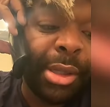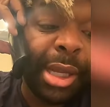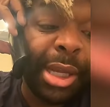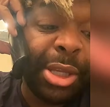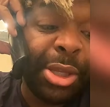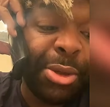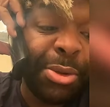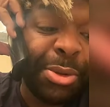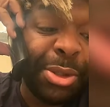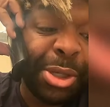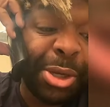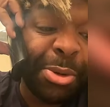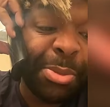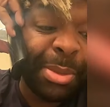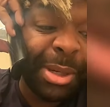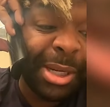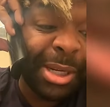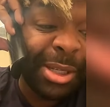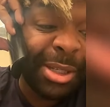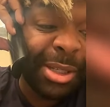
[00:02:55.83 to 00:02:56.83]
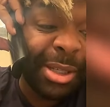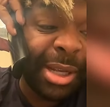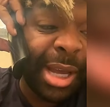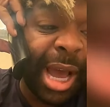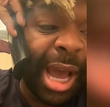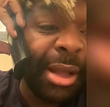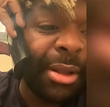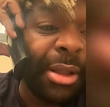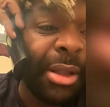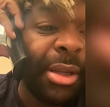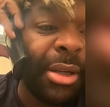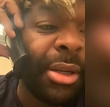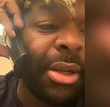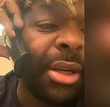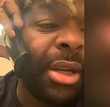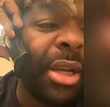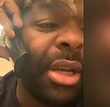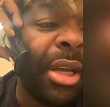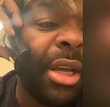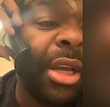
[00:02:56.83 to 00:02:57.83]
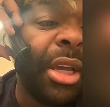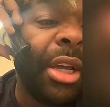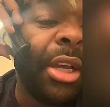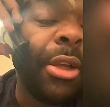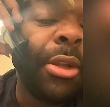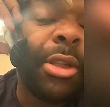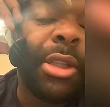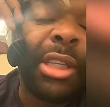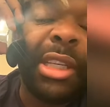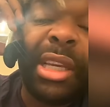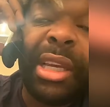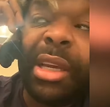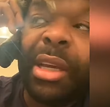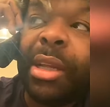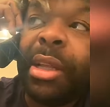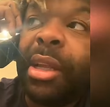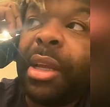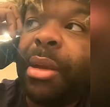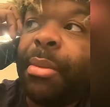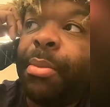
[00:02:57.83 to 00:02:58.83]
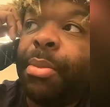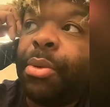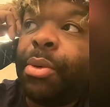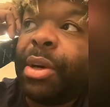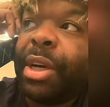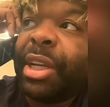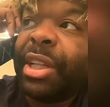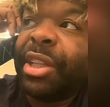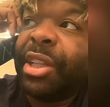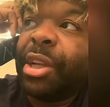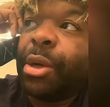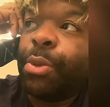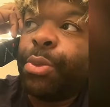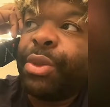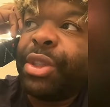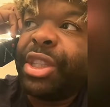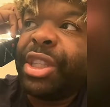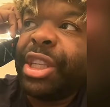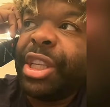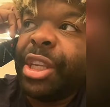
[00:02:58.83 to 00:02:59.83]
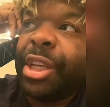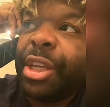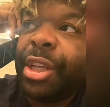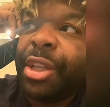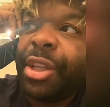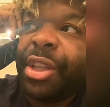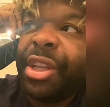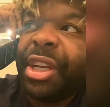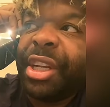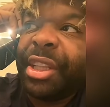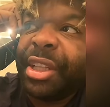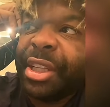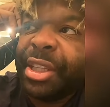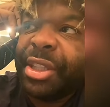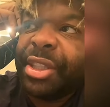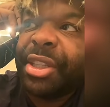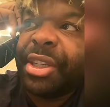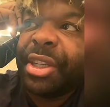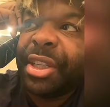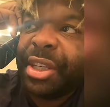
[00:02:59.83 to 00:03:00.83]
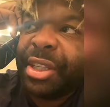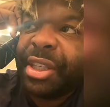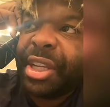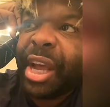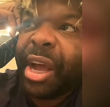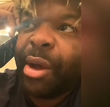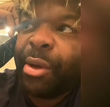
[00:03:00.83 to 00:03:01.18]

Thank you so much. I, look, tell that boy don't send nothing to this